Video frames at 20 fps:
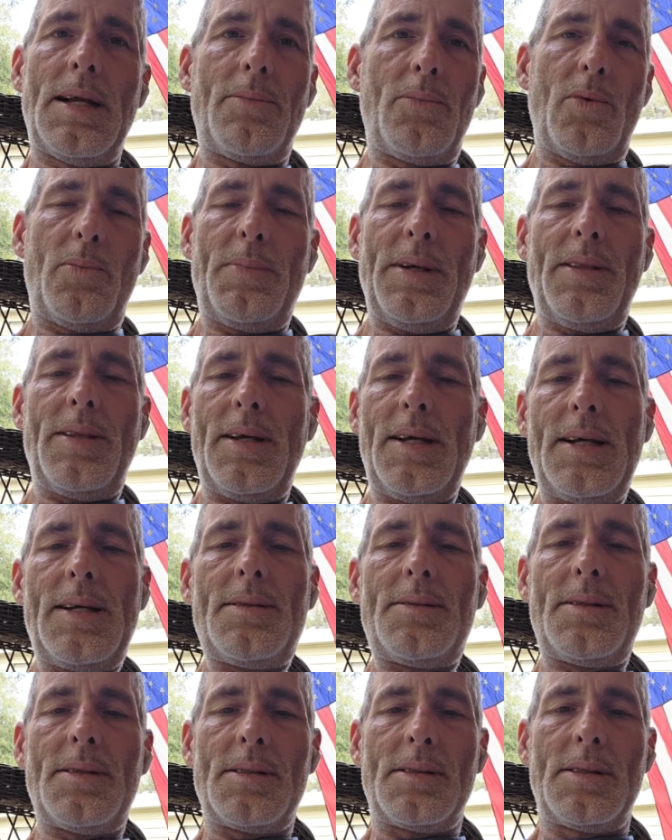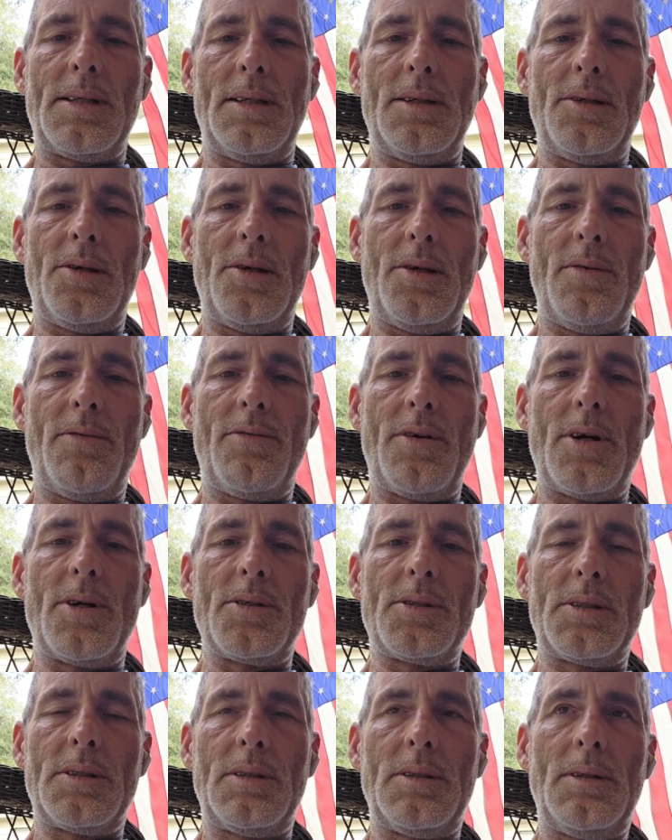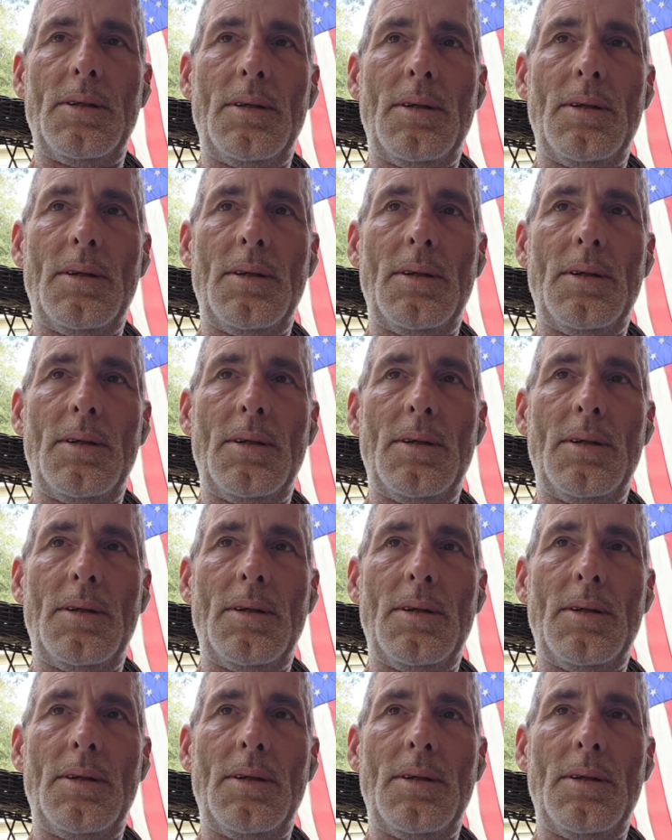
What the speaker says: would be the easiest thing to do first.